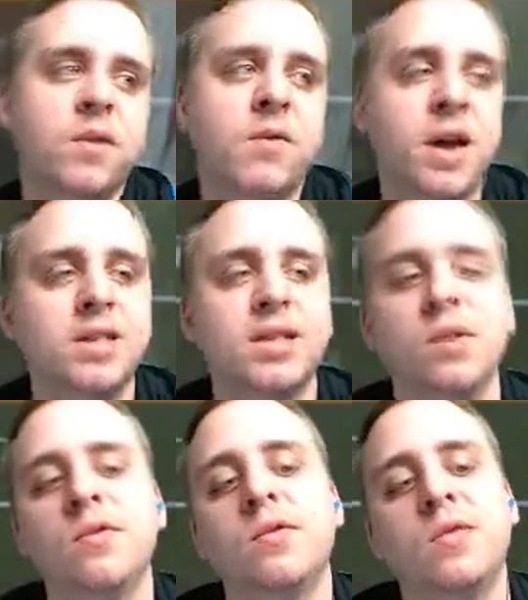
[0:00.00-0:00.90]

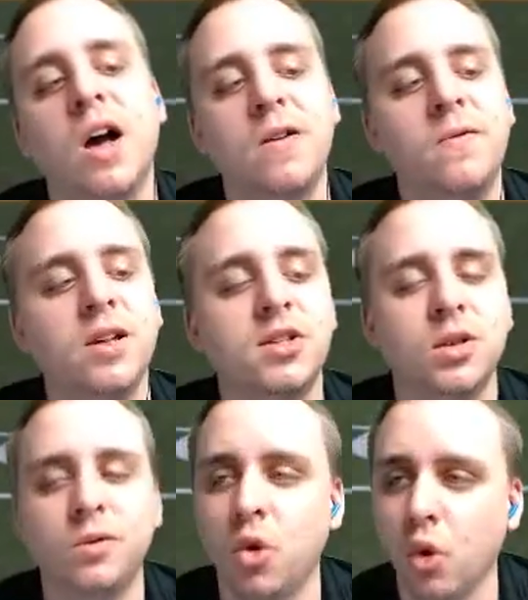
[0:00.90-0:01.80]
inventive
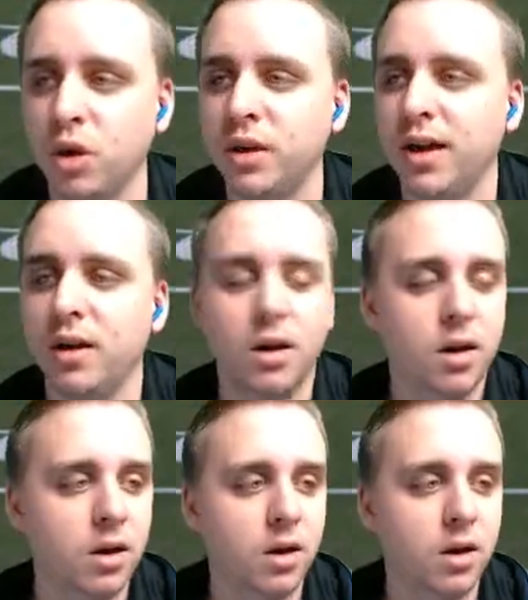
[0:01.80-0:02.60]
offensive coordinator.